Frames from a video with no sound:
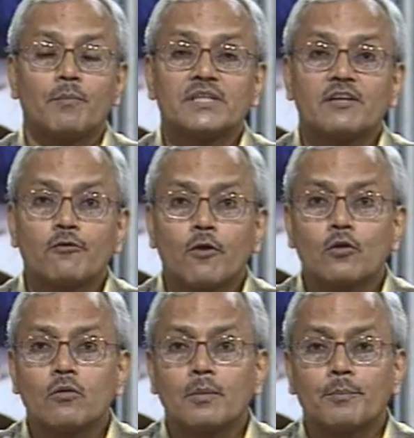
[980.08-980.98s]
But they
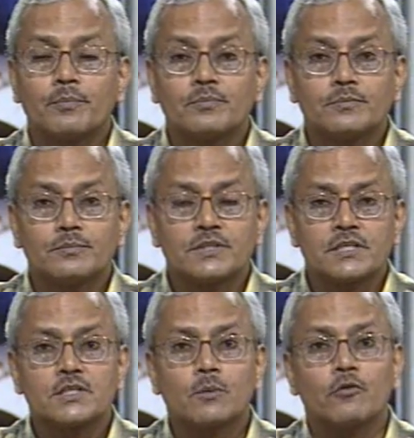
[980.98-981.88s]
follow a
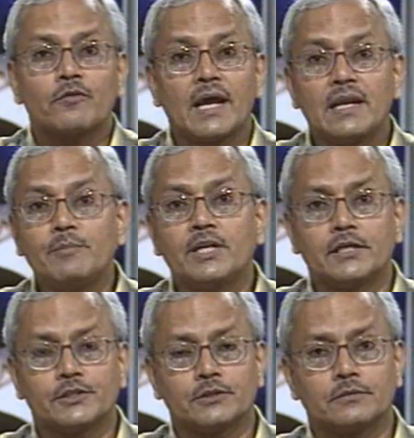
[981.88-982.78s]
system of
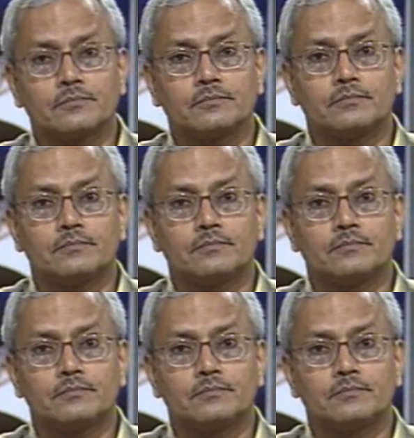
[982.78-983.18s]
elimination.